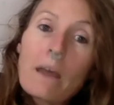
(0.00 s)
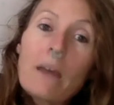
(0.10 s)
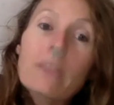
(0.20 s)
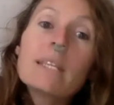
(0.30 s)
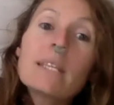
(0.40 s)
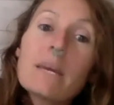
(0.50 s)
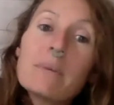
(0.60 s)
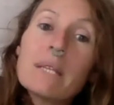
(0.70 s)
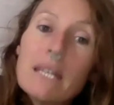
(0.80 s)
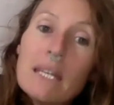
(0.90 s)
I think they
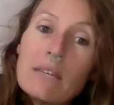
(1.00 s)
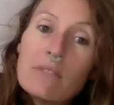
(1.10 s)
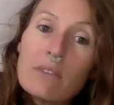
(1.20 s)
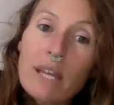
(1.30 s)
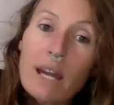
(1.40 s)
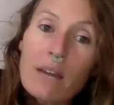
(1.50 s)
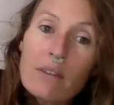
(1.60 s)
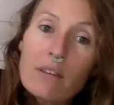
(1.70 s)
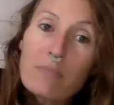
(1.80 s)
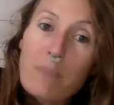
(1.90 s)
believe if they have
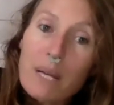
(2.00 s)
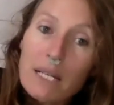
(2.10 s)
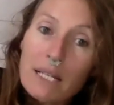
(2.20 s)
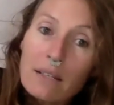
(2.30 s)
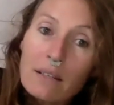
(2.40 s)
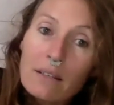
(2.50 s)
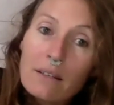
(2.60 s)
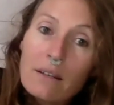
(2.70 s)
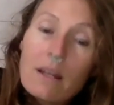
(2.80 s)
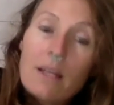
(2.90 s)
enough money
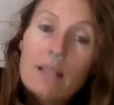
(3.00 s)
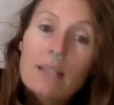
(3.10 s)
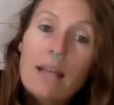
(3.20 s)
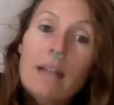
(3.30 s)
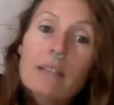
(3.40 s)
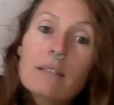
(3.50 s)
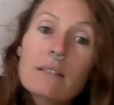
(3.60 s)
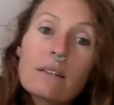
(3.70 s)
that